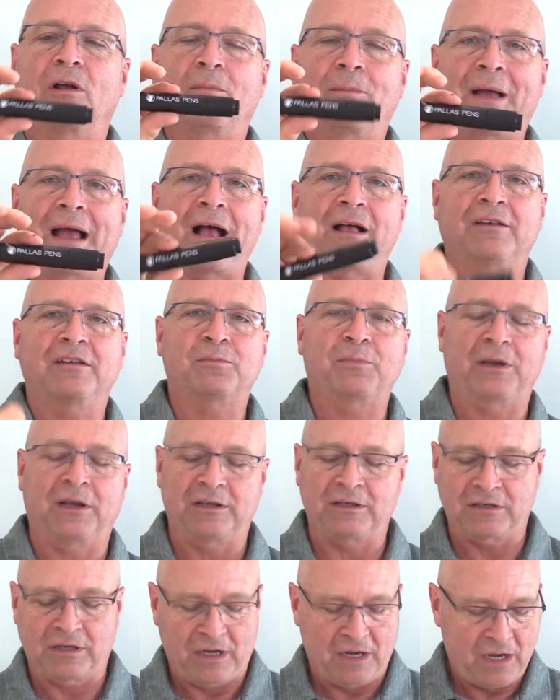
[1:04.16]
it Pallas
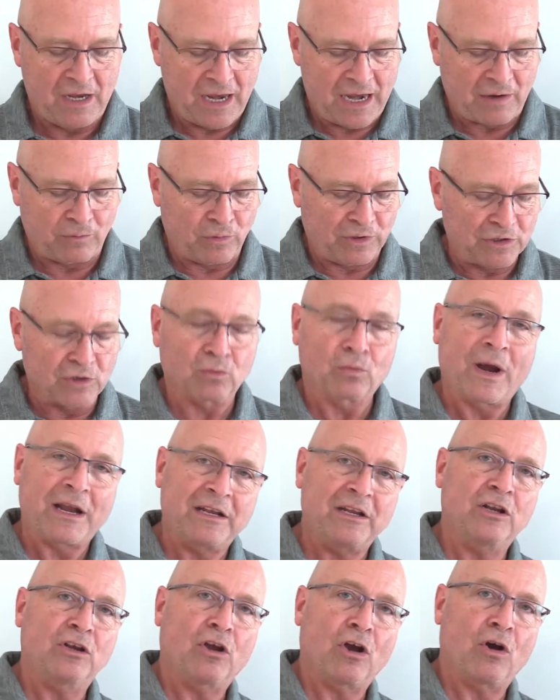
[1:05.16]
Pens. And when you're
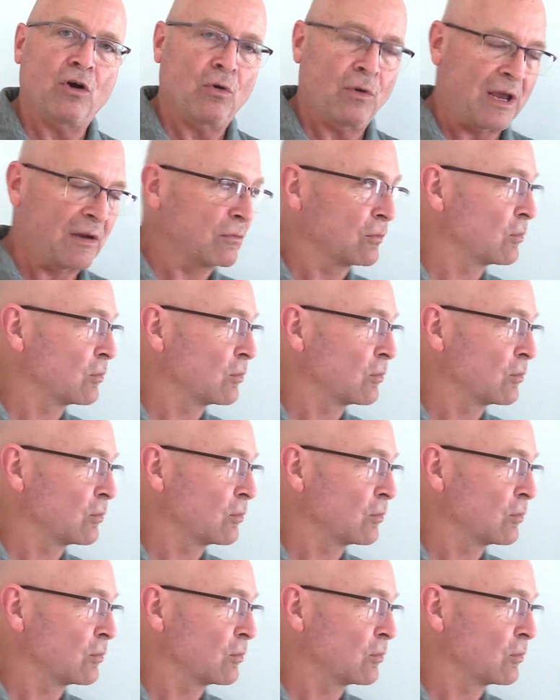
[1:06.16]
ready to go and